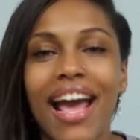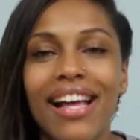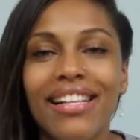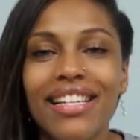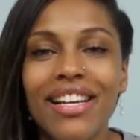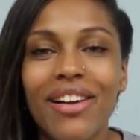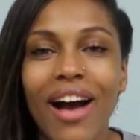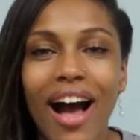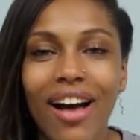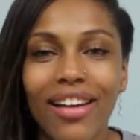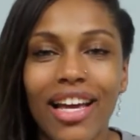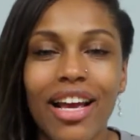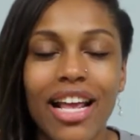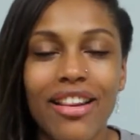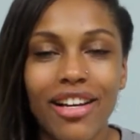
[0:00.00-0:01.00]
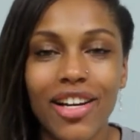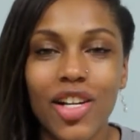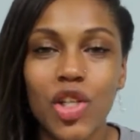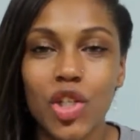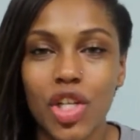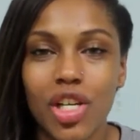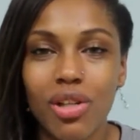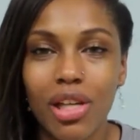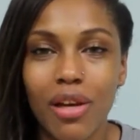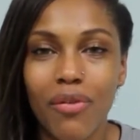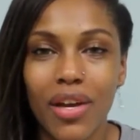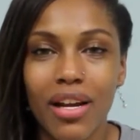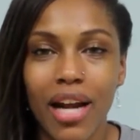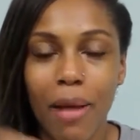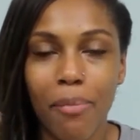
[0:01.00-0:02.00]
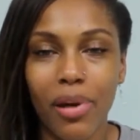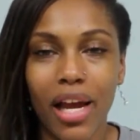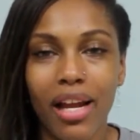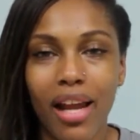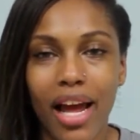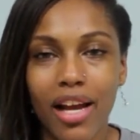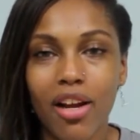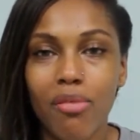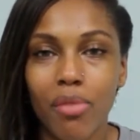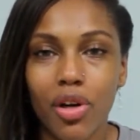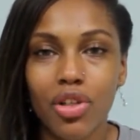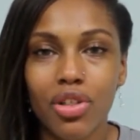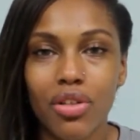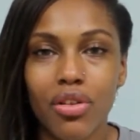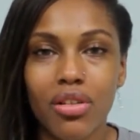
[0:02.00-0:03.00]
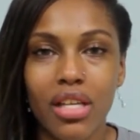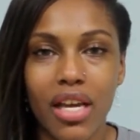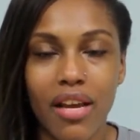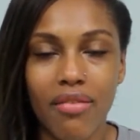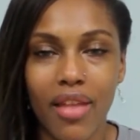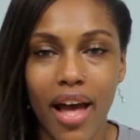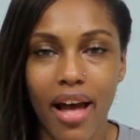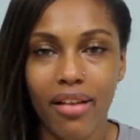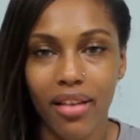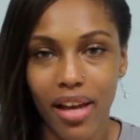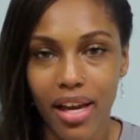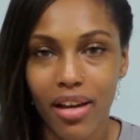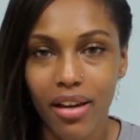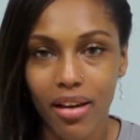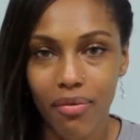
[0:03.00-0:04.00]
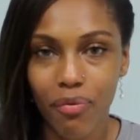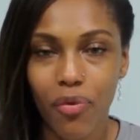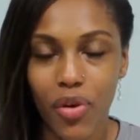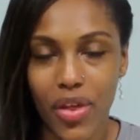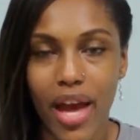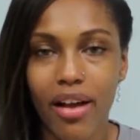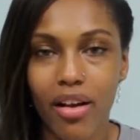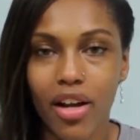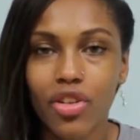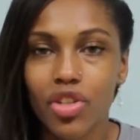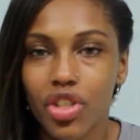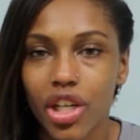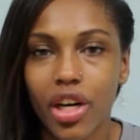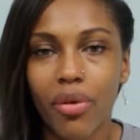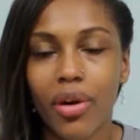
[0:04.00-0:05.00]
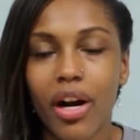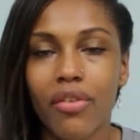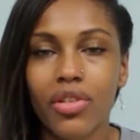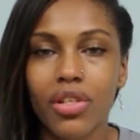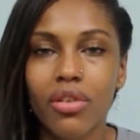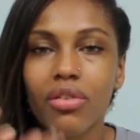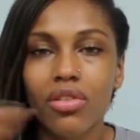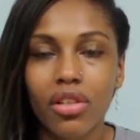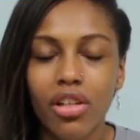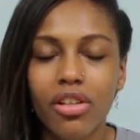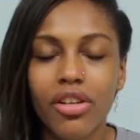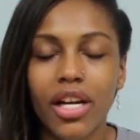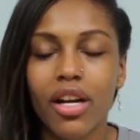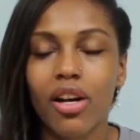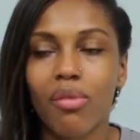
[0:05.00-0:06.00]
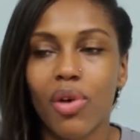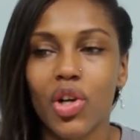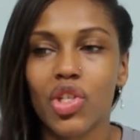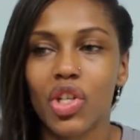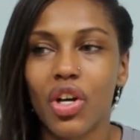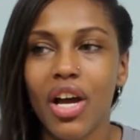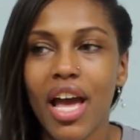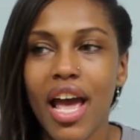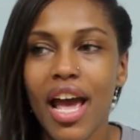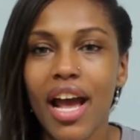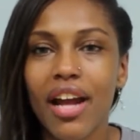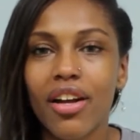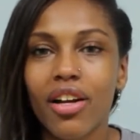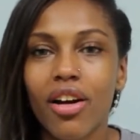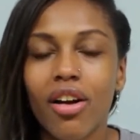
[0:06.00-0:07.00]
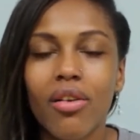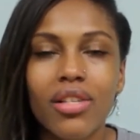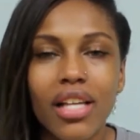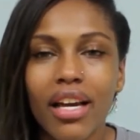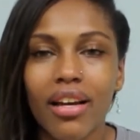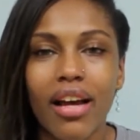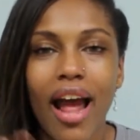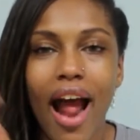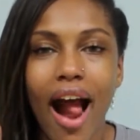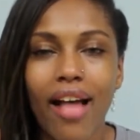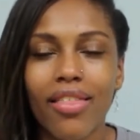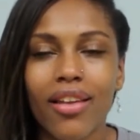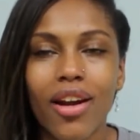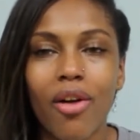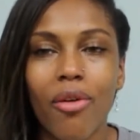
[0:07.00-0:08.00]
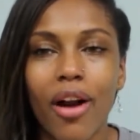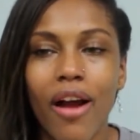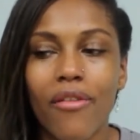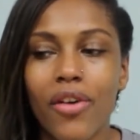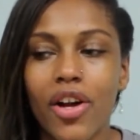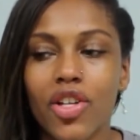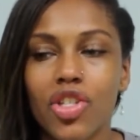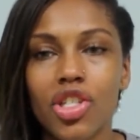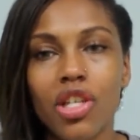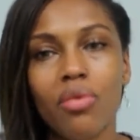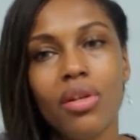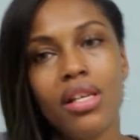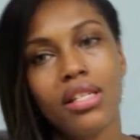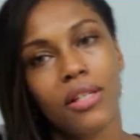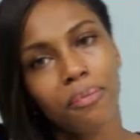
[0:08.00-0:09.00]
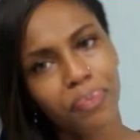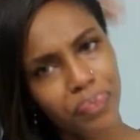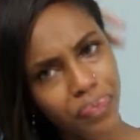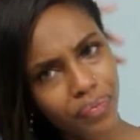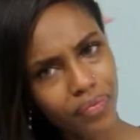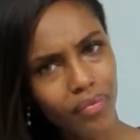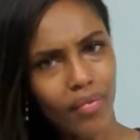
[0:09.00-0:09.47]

And you know how like in the country you live in, they play like commercials in that like for that country or whatever. So it was a Korean commercial, and the girl's like an athlete or whatever, and she was